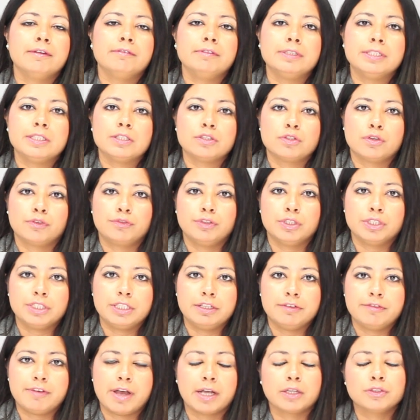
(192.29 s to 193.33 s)
evidence of your
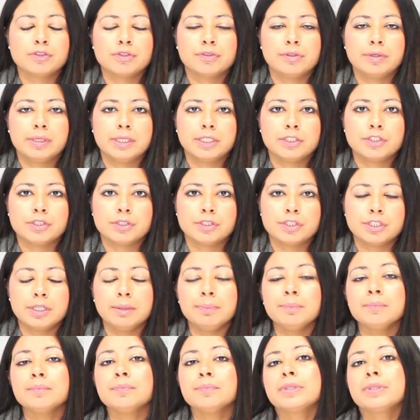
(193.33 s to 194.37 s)
de facto
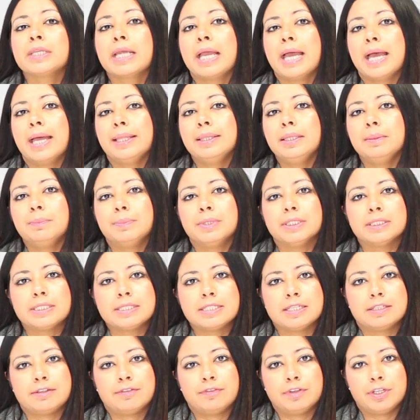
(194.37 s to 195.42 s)
relationship and the birth
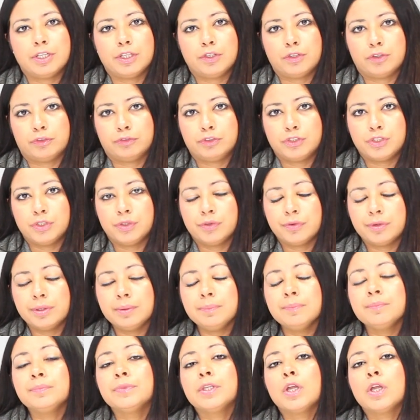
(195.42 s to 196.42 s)
certificate of children.